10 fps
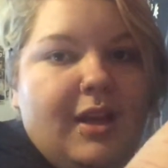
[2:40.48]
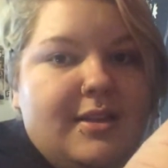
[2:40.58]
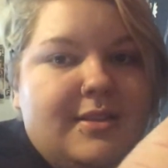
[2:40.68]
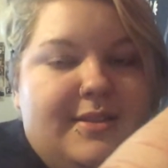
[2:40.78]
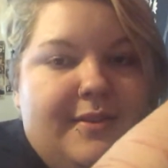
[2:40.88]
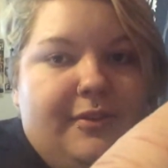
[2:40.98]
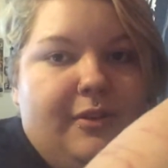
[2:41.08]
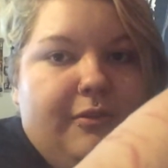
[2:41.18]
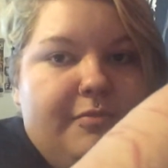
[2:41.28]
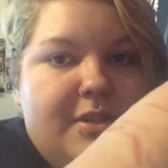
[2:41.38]
It's
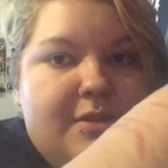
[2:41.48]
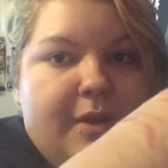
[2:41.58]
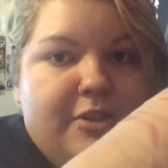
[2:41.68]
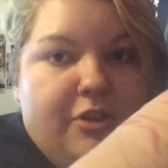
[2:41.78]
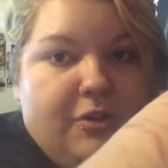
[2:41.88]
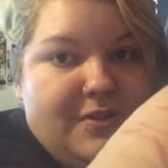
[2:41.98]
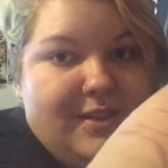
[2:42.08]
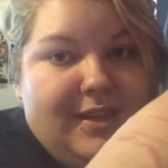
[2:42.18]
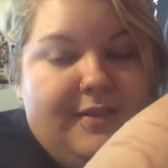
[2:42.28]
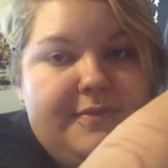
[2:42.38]
difficult for me to wear short
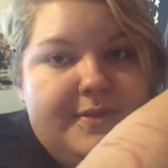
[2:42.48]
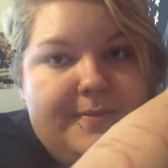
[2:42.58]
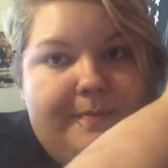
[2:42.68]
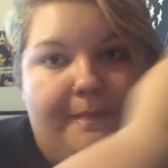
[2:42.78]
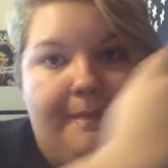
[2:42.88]
sleeves.